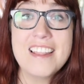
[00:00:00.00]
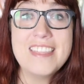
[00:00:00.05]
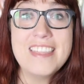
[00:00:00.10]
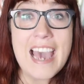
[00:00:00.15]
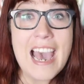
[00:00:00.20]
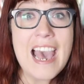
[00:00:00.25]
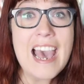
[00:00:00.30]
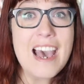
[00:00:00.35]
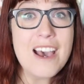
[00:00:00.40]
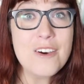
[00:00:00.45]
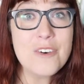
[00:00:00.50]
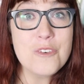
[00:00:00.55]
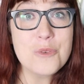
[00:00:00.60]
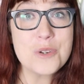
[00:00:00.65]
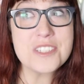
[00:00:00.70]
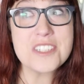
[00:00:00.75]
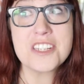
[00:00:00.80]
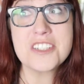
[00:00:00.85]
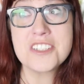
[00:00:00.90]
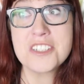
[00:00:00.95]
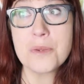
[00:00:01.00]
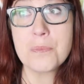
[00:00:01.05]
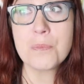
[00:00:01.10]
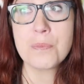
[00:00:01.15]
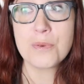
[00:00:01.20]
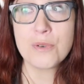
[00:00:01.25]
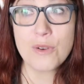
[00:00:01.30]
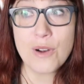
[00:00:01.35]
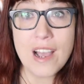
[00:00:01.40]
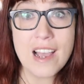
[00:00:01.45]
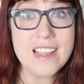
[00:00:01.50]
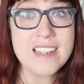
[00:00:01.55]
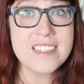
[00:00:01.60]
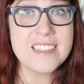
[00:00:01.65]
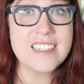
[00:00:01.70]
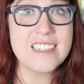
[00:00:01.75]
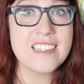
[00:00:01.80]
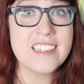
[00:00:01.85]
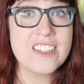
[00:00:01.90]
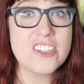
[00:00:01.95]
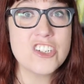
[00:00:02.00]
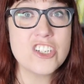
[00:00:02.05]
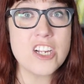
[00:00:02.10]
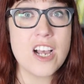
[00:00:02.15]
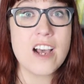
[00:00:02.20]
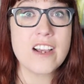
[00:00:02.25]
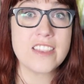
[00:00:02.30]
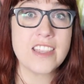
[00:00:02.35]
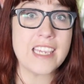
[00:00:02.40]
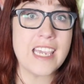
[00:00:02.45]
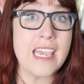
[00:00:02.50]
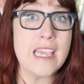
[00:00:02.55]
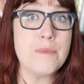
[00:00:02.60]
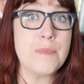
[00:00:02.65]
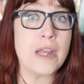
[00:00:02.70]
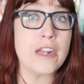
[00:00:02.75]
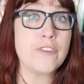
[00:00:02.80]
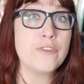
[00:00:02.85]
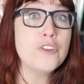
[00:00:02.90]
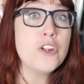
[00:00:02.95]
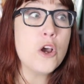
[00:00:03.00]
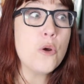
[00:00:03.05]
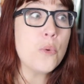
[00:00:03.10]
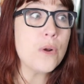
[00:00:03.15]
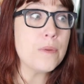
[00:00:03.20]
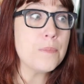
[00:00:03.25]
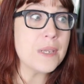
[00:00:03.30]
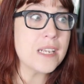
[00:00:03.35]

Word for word: That was a surprising shock that came out of nowhere